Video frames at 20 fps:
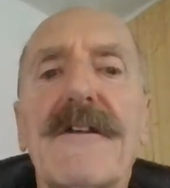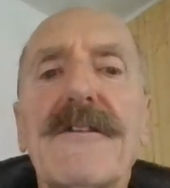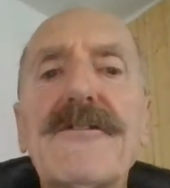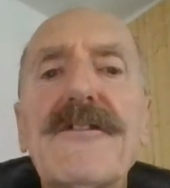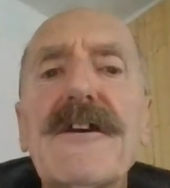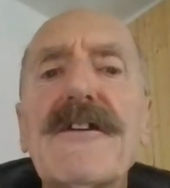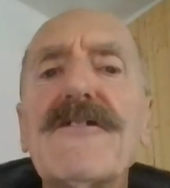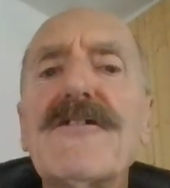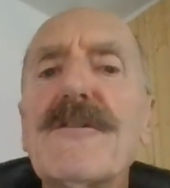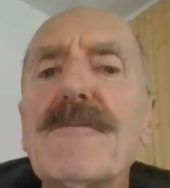
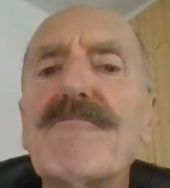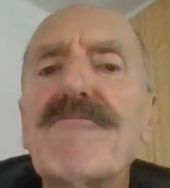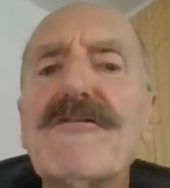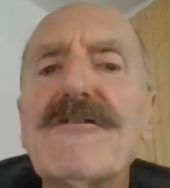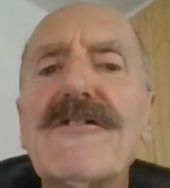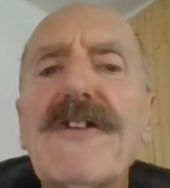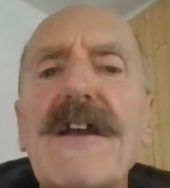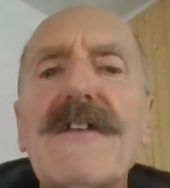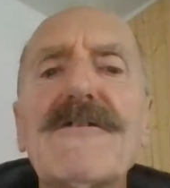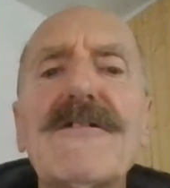This
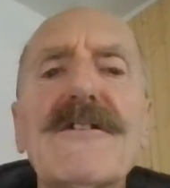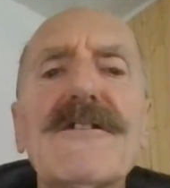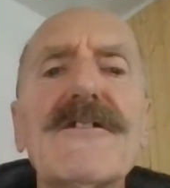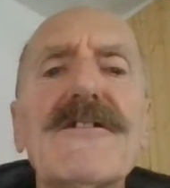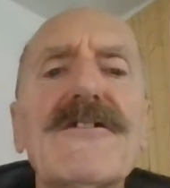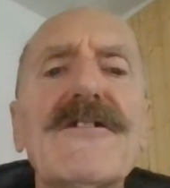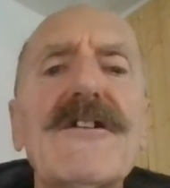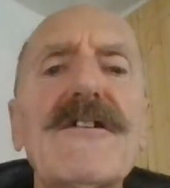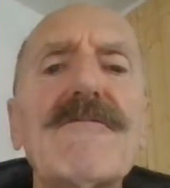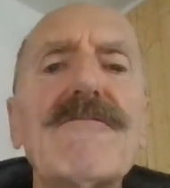presented a
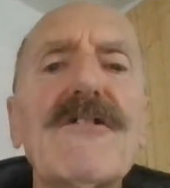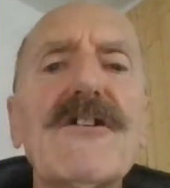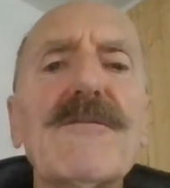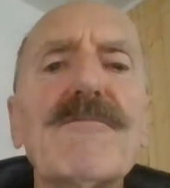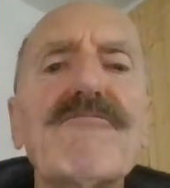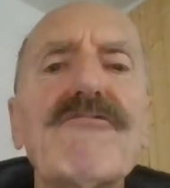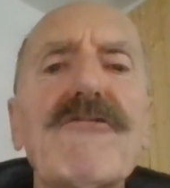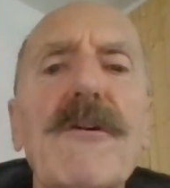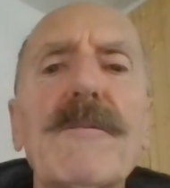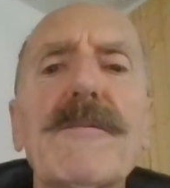serious
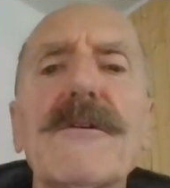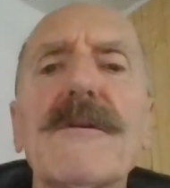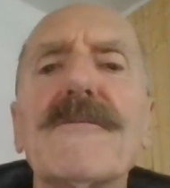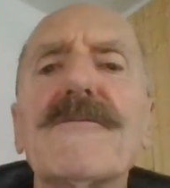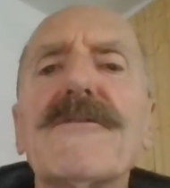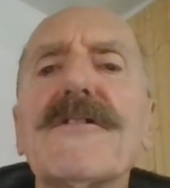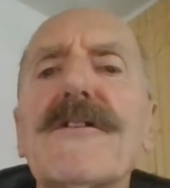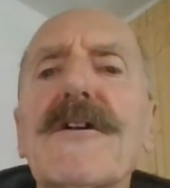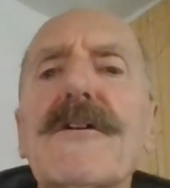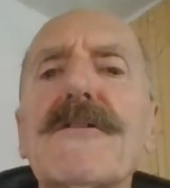
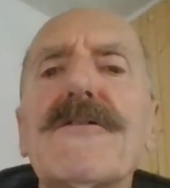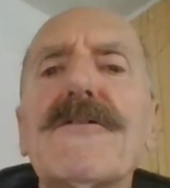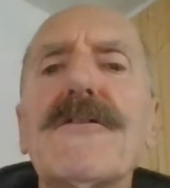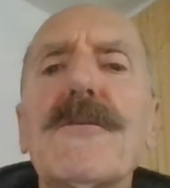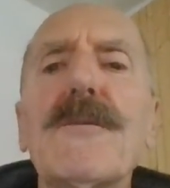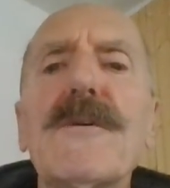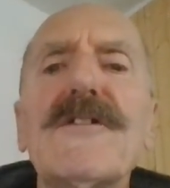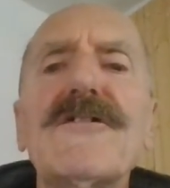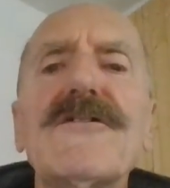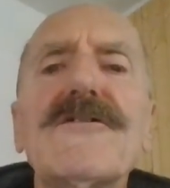problem to those
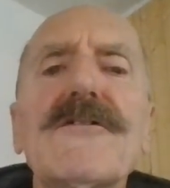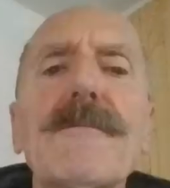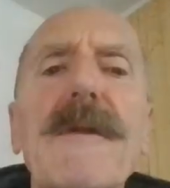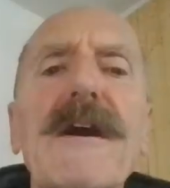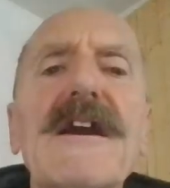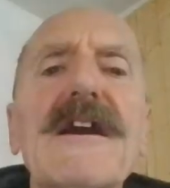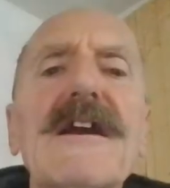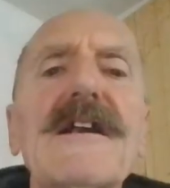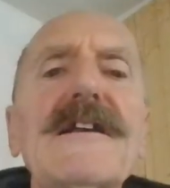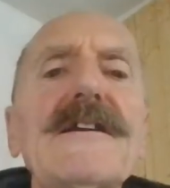who wished to
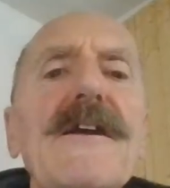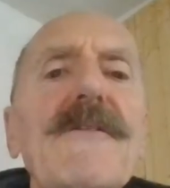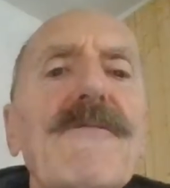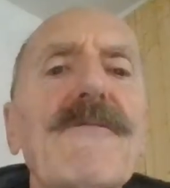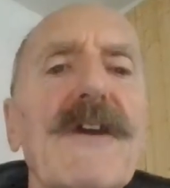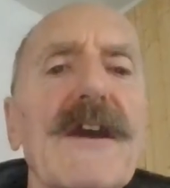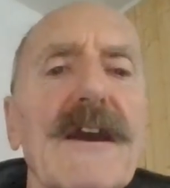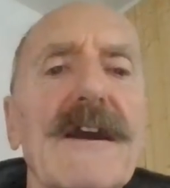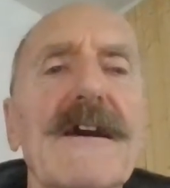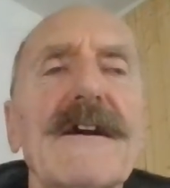make a
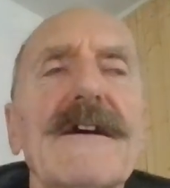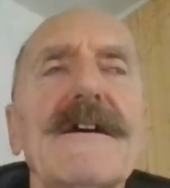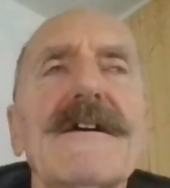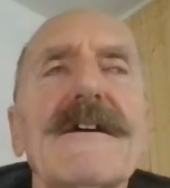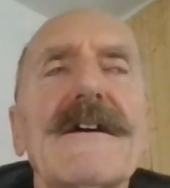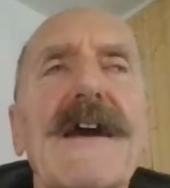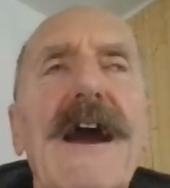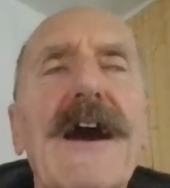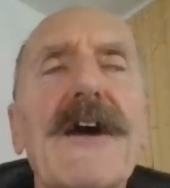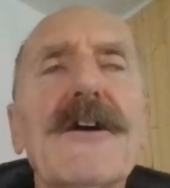living
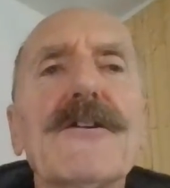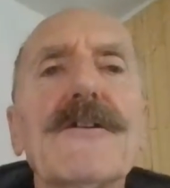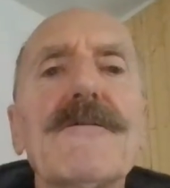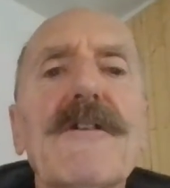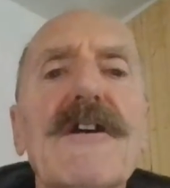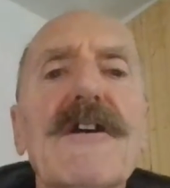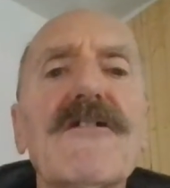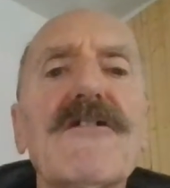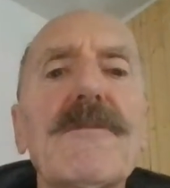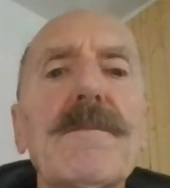out of
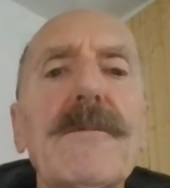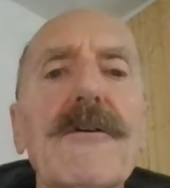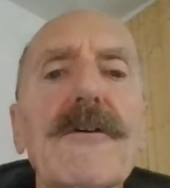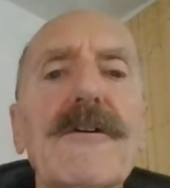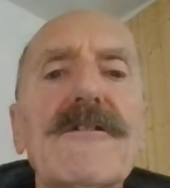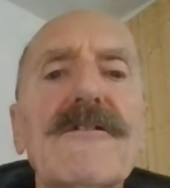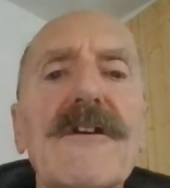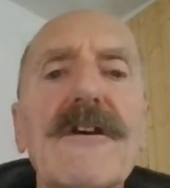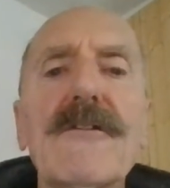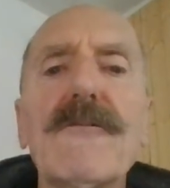
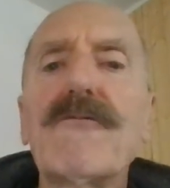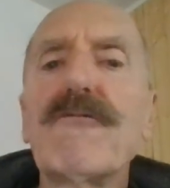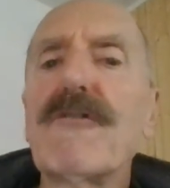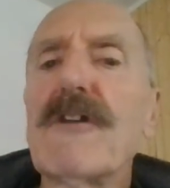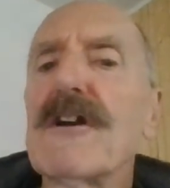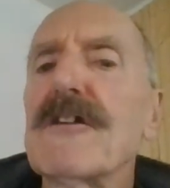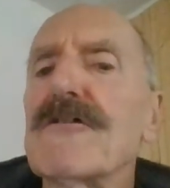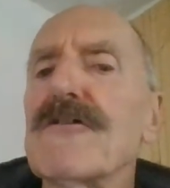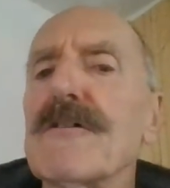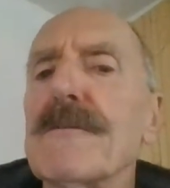exploiting
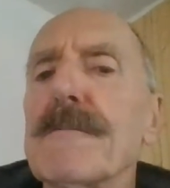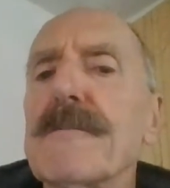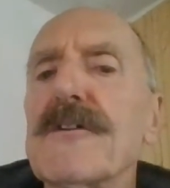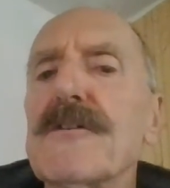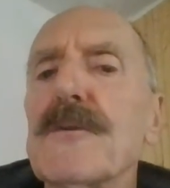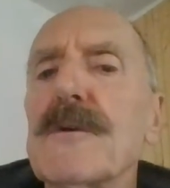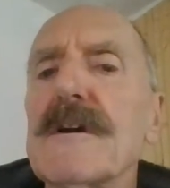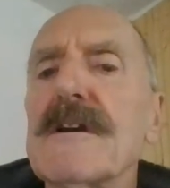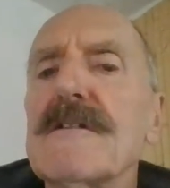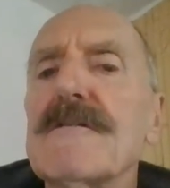friction
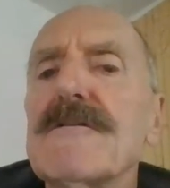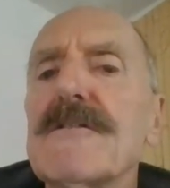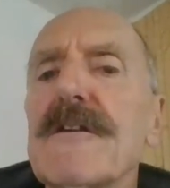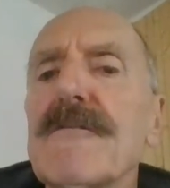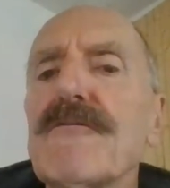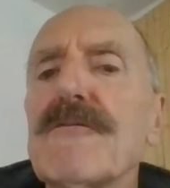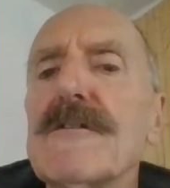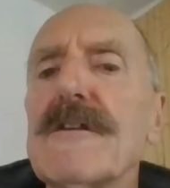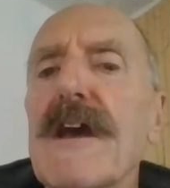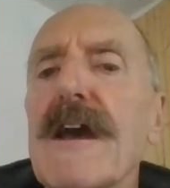between
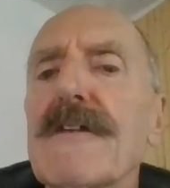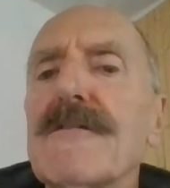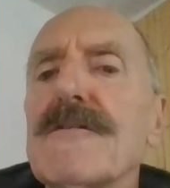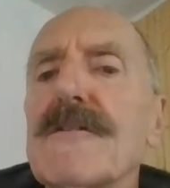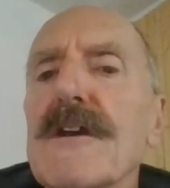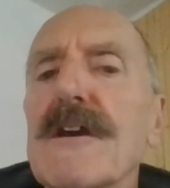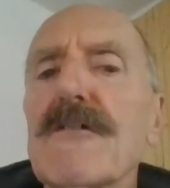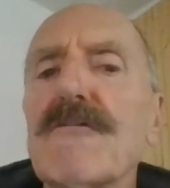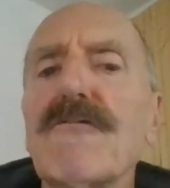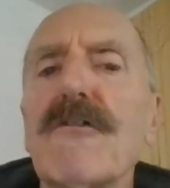different
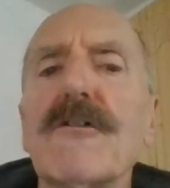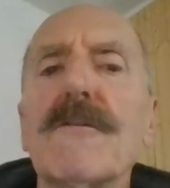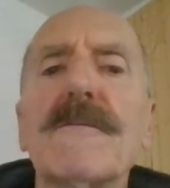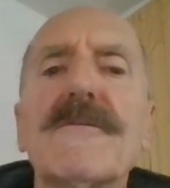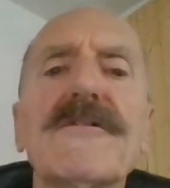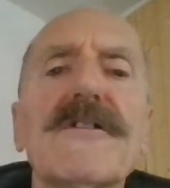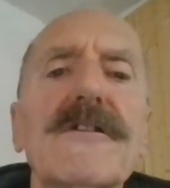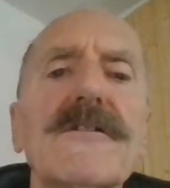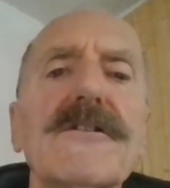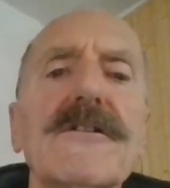ethnic
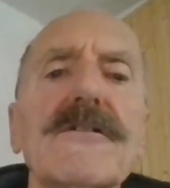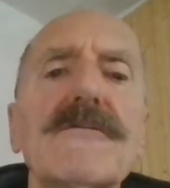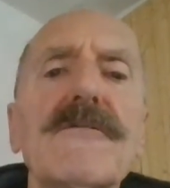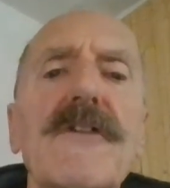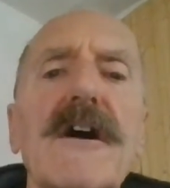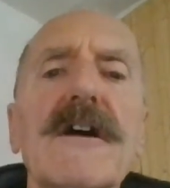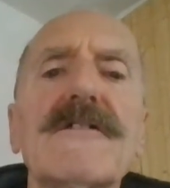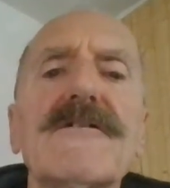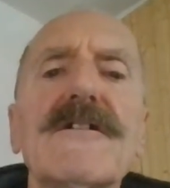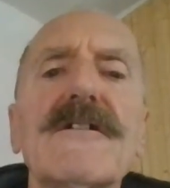groups in the
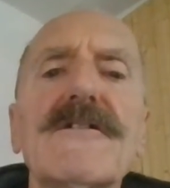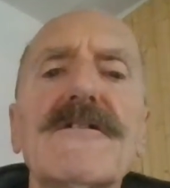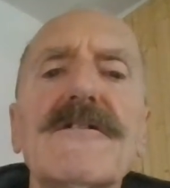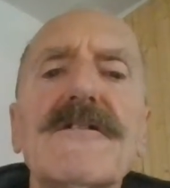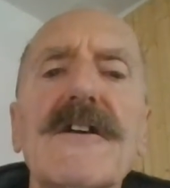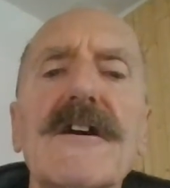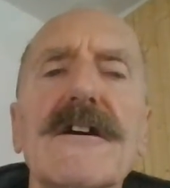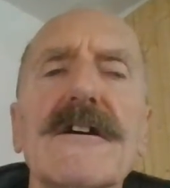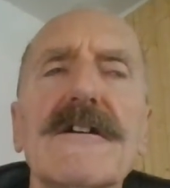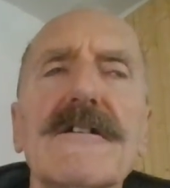United
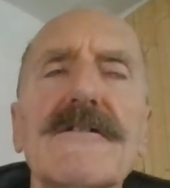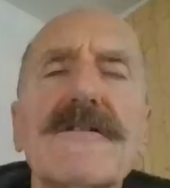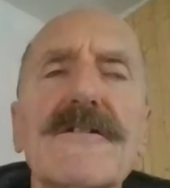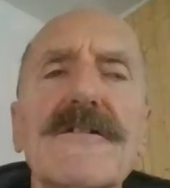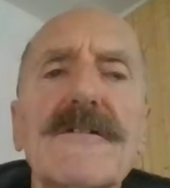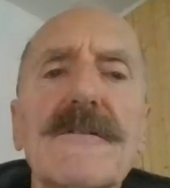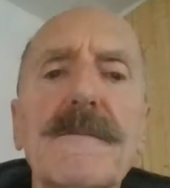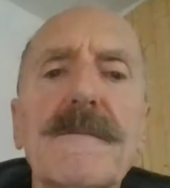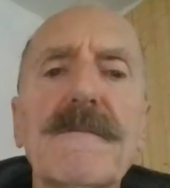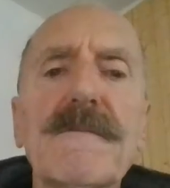
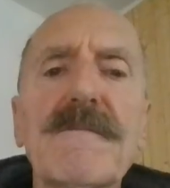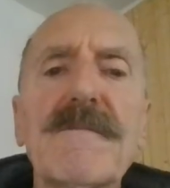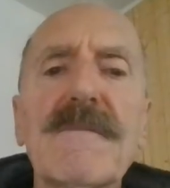States.